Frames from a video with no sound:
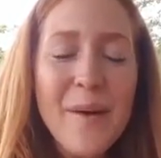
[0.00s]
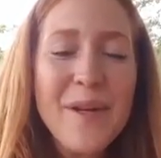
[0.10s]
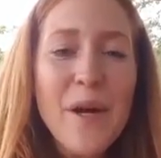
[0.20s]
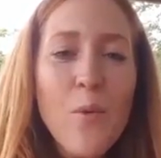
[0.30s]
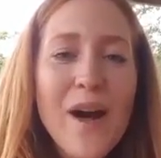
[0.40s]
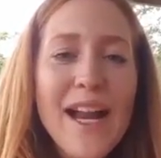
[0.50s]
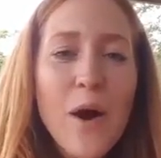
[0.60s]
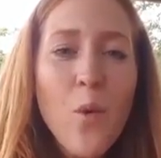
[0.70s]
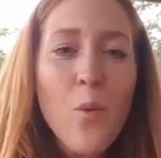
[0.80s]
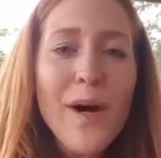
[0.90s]
I mean,
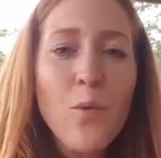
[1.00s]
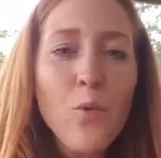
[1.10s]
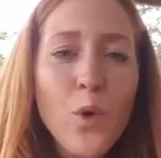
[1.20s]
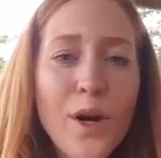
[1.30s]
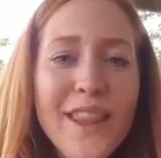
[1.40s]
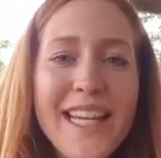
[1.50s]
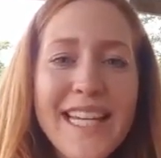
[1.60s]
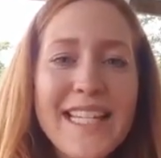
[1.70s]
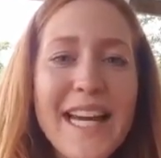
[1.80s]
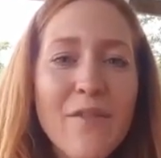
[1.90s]
what worthy
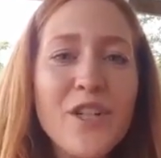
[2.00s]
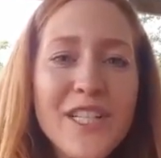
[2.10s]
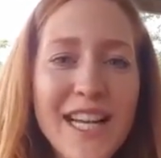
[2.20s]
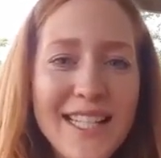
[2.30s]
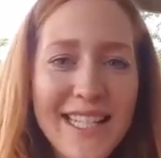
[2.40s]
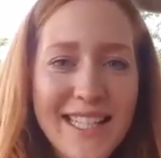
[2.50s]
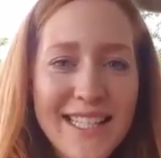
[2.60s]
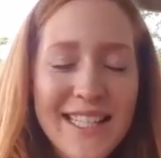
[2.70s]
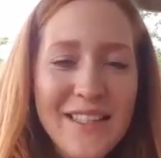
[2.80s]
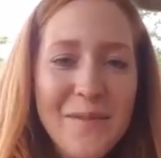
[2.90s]
endeavor doesn't?